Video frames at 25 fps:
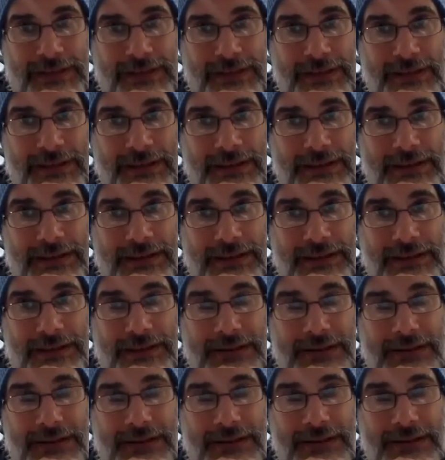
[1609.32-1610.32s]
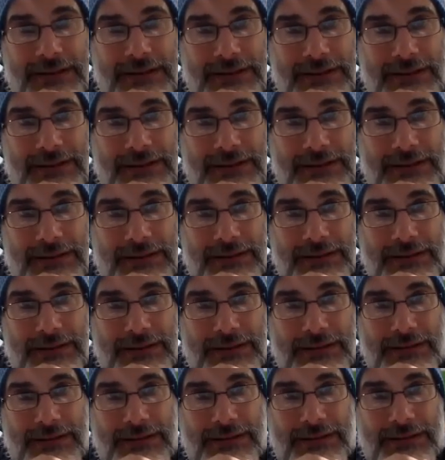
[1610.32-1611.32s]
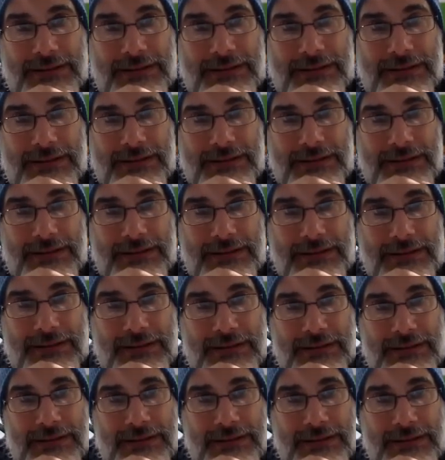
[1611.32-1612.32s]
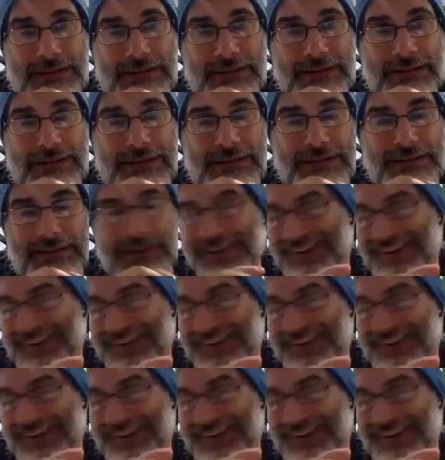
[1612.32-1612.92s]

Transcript: [no speech]